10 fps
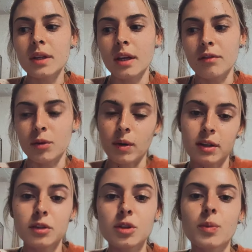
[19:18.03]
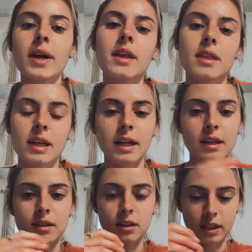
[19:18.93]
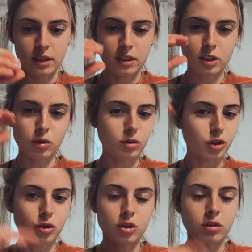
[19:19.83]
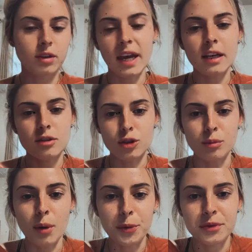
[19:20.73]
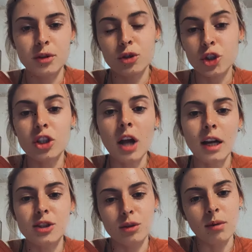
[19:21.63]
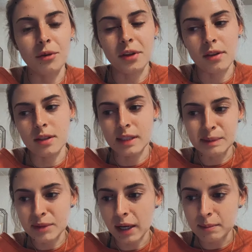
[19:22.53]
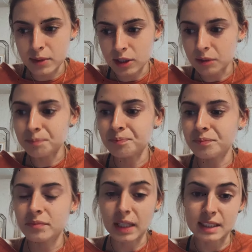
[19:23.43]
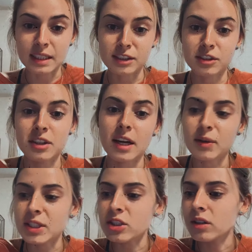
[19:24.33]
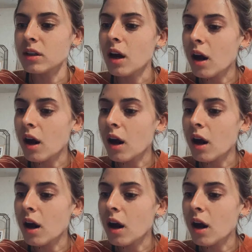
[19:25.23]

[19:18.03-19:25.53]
If you want to lose weight, then again, like that you can't do both. You should not do both at the same time. So that's the answer to that question.